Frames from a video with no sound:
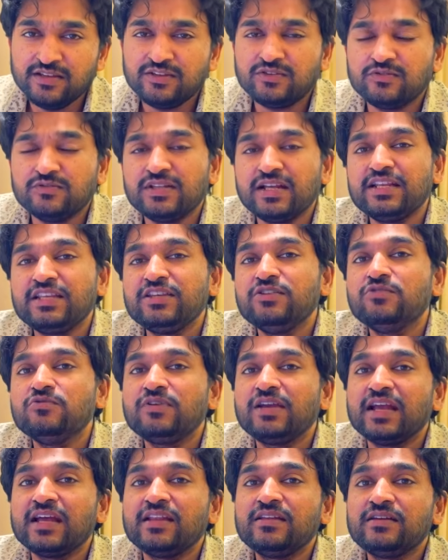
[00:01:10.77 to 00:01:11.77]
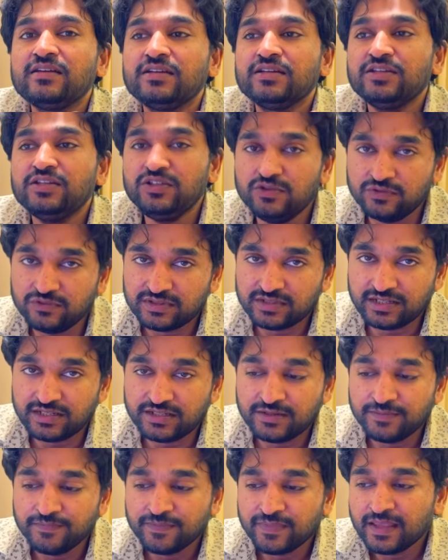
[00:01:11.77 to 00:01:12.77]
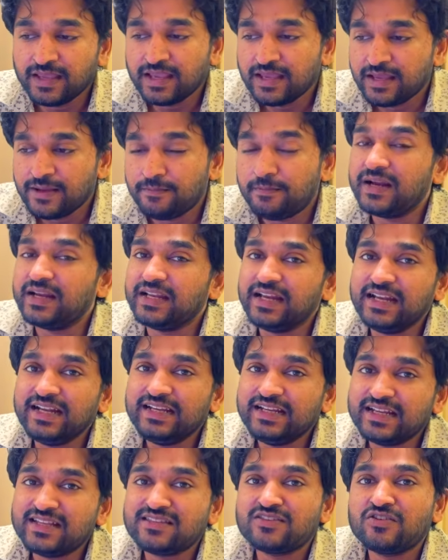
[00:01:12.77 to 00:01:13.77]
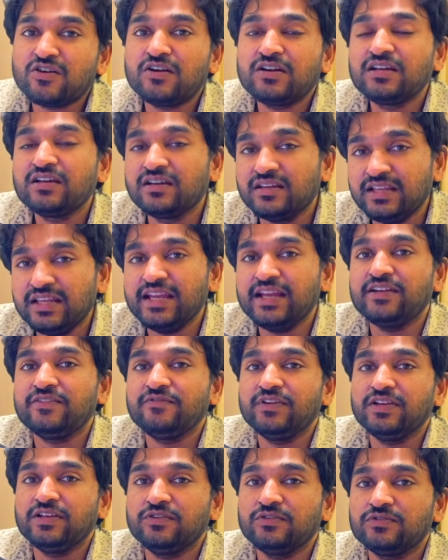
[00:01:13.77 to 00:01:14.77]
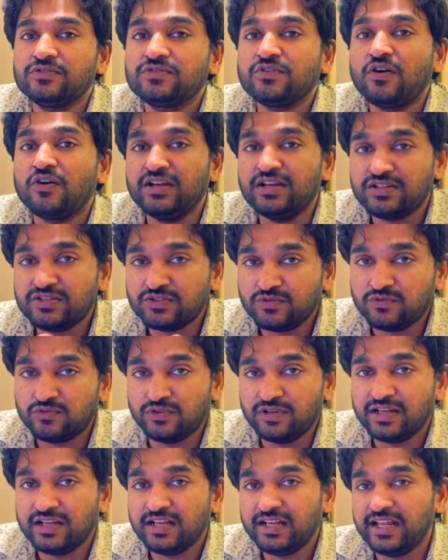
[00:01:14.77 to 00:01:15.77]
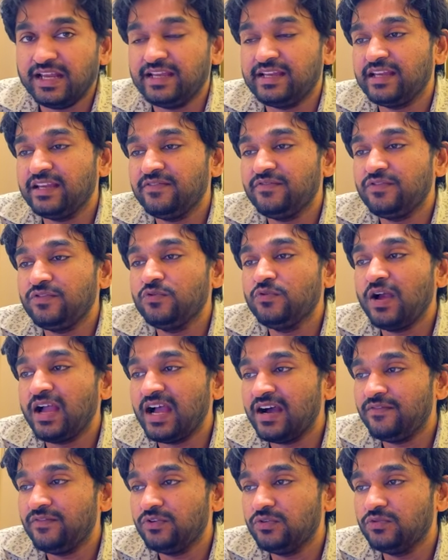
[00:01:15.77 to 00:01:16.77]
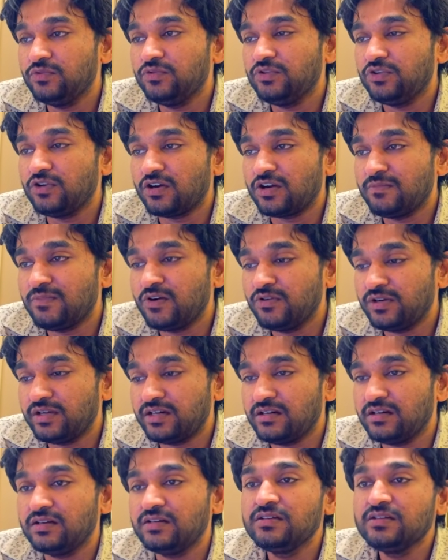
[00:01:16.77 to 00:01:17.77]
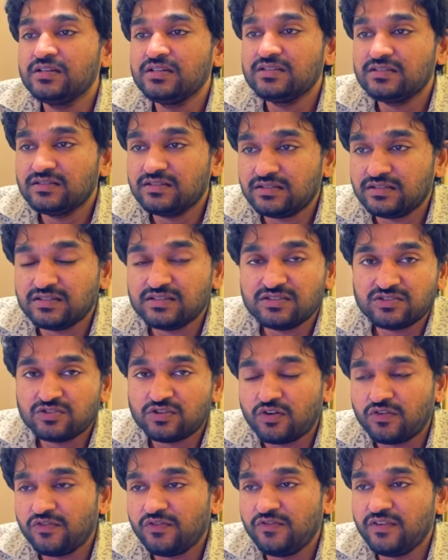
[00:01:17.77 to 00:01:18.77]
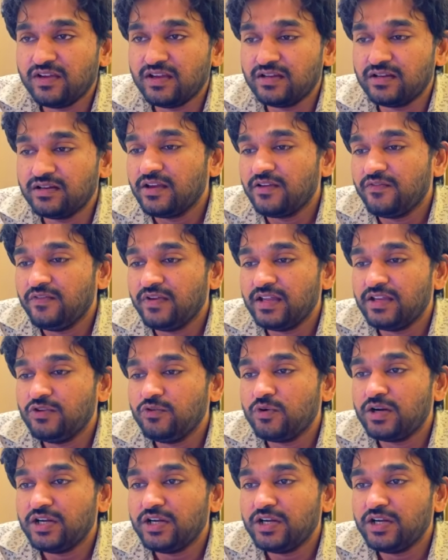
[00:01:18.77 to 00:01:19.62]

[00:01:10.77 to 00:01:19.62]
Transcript: so that you can use it. But it does not create videos on its own. Like if you have to talk about a certain software where you are